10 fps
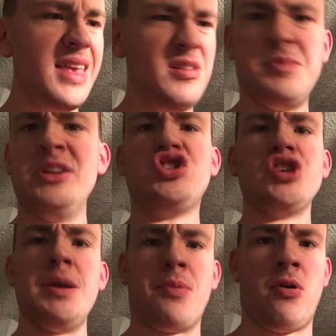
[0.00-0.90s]
it's a bit
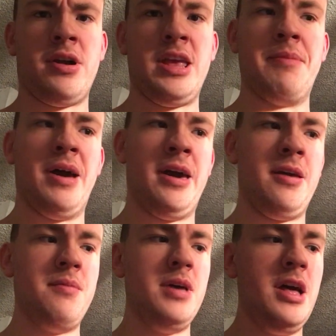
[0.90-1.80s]
cheaper on
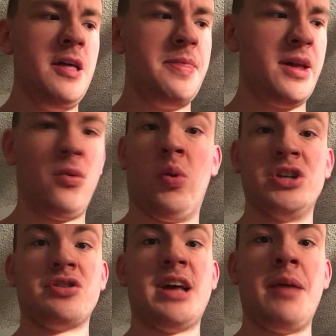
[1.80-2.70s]
eBay than it
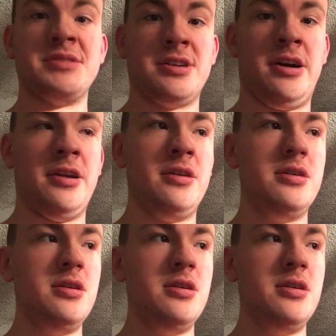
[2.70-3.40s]
was on Amazon.